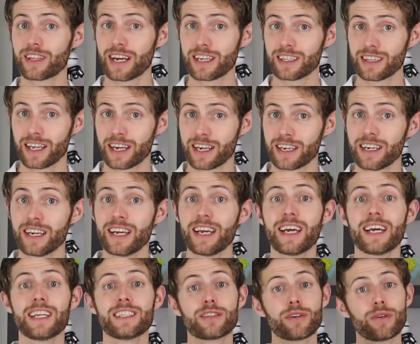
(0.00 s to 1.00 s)
that light
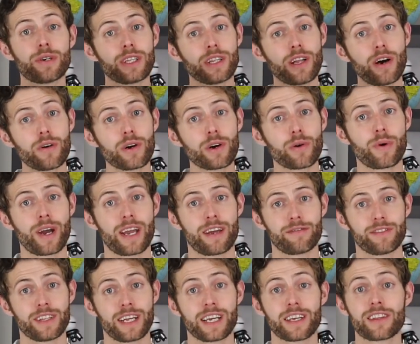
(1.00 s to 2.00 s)
into a lower
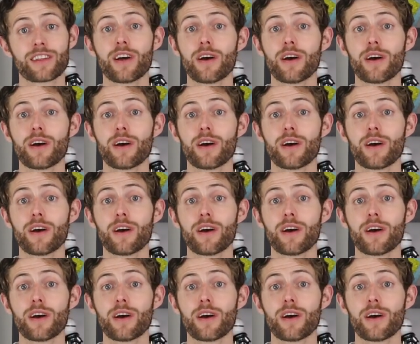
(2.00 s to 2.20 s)
wavelength,